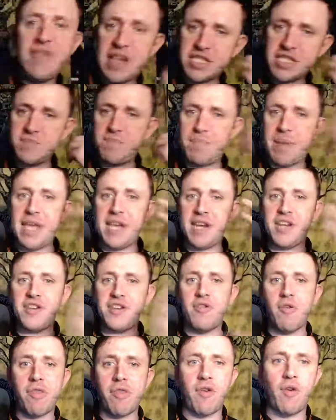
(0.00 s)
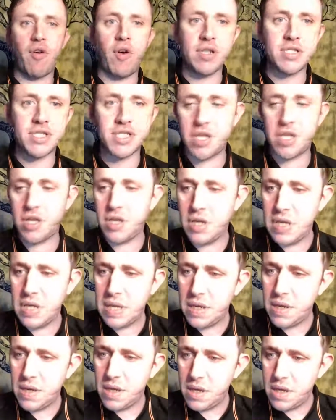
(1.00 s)
This is being in your thoughts.
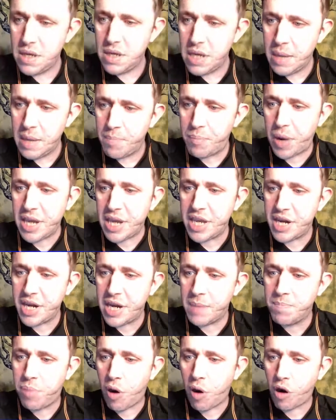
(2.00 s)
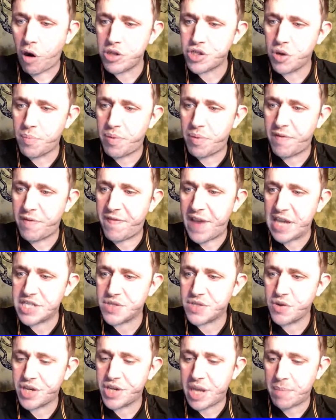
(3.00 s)
Brilliant, impartial,
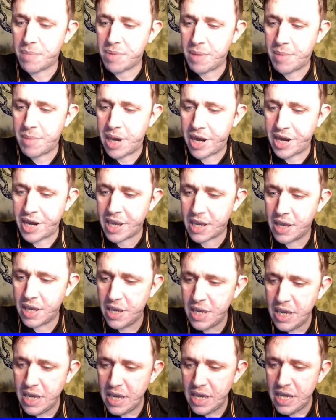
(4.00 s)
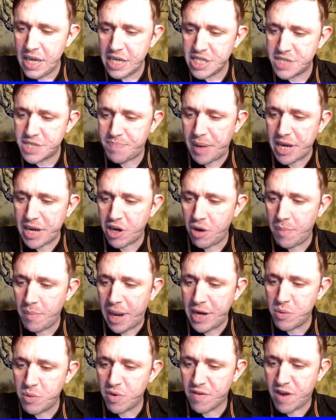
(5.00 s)
professional, diplomatic. Speak your
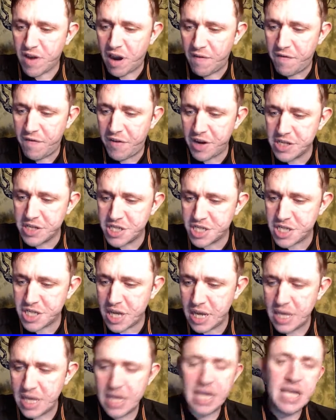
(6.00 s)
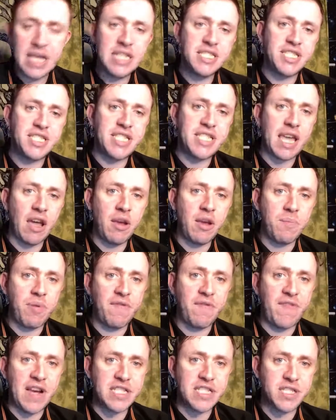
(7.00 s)
mind with confidence. Seek out
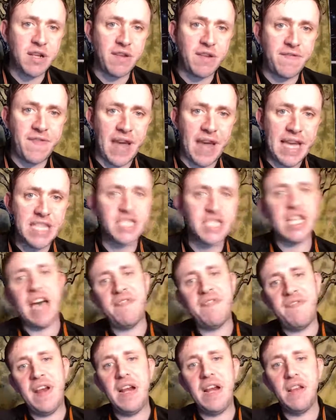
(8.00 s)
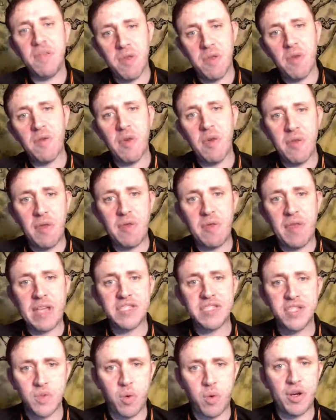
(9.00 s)
professional advice. I feel that
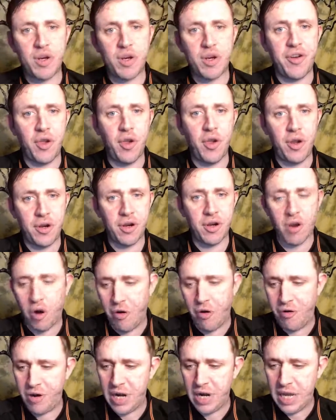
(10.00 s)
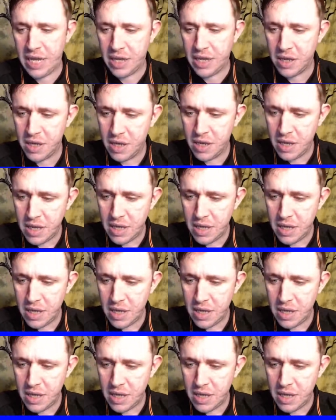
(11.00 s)
this is what you're doing currently.